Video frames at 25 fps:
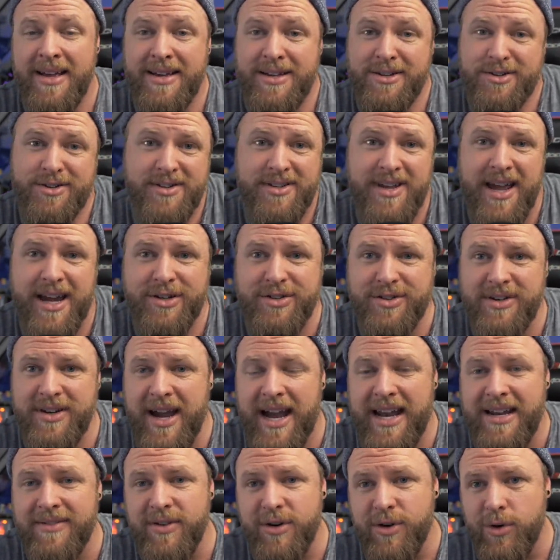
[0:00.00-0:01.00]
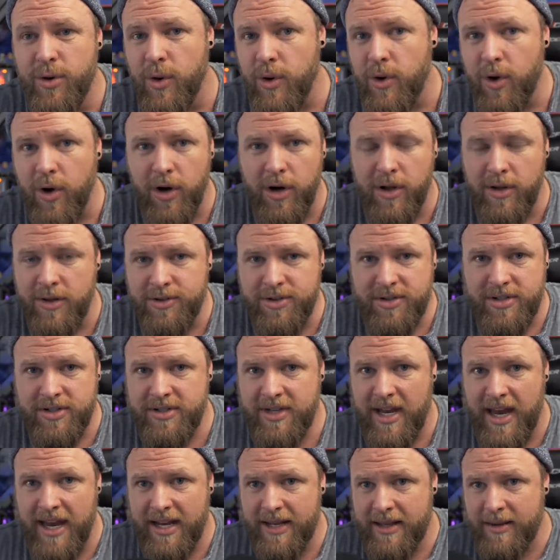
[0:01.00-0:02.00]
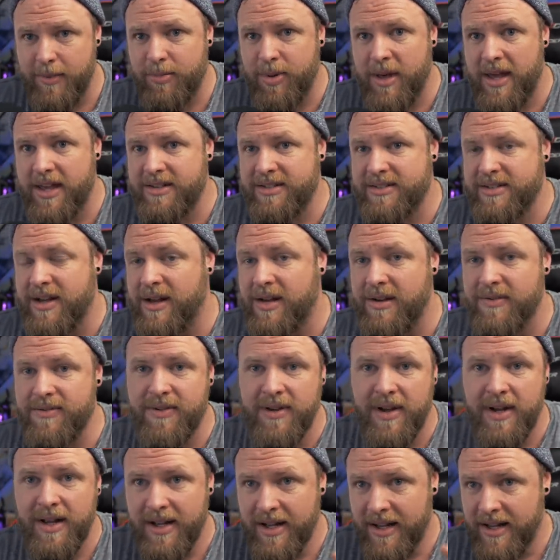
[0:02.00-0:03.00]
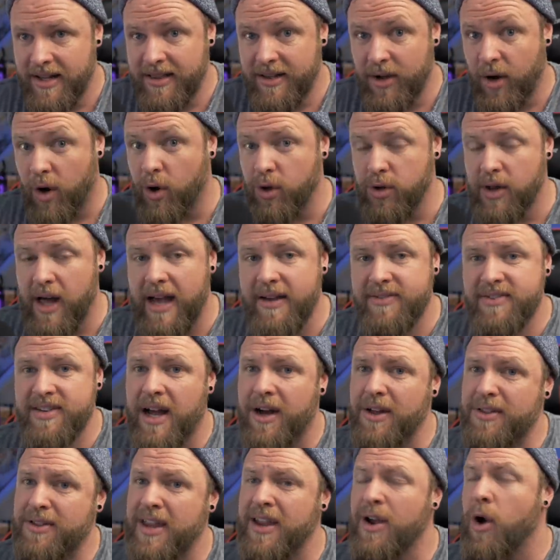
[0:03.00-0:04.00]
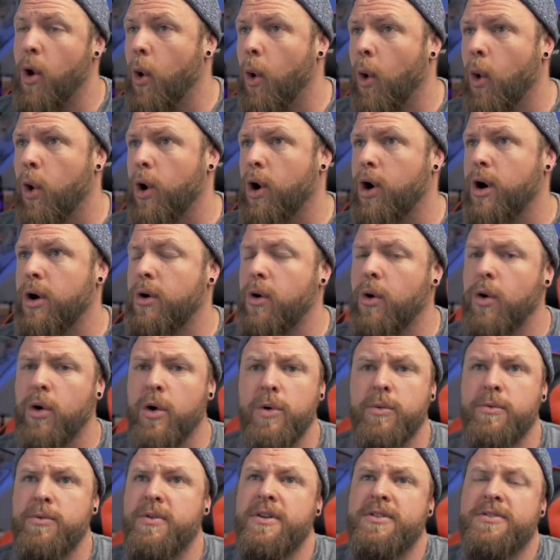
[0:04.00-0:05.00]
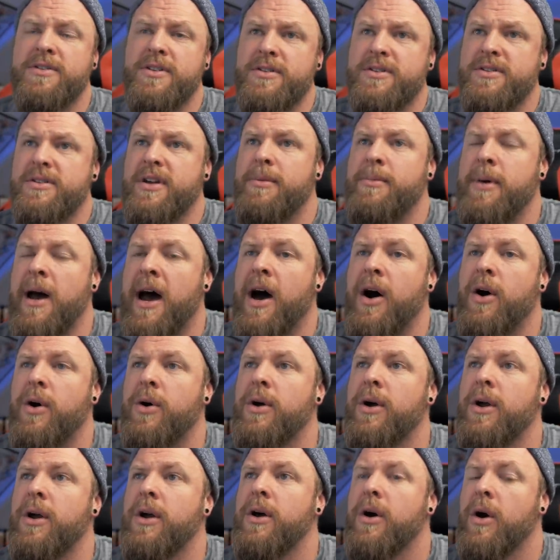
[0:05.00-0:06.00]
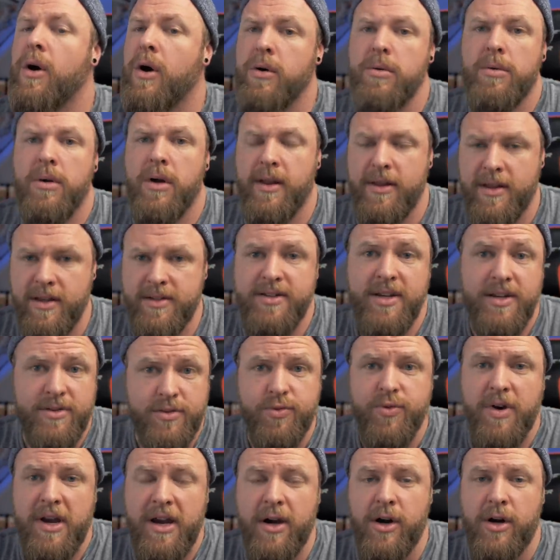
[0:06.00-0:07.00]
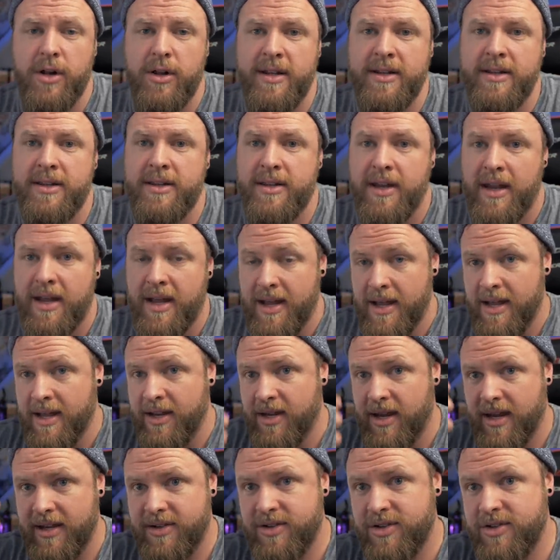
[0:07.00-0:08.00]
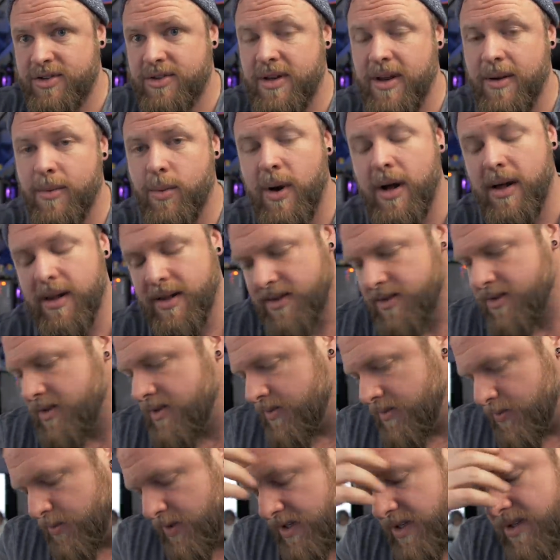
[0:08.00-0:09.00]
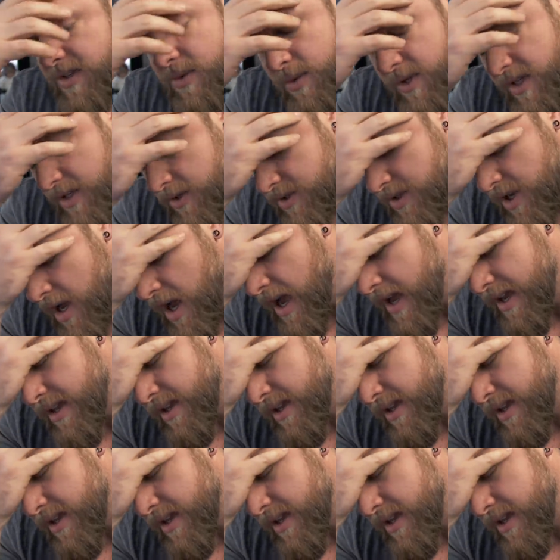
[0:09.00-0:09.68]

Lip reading: she's actually kind of a cool girl and just taking the piss out of the whole lifestyle thing, or this is somehow, this is real, and you saw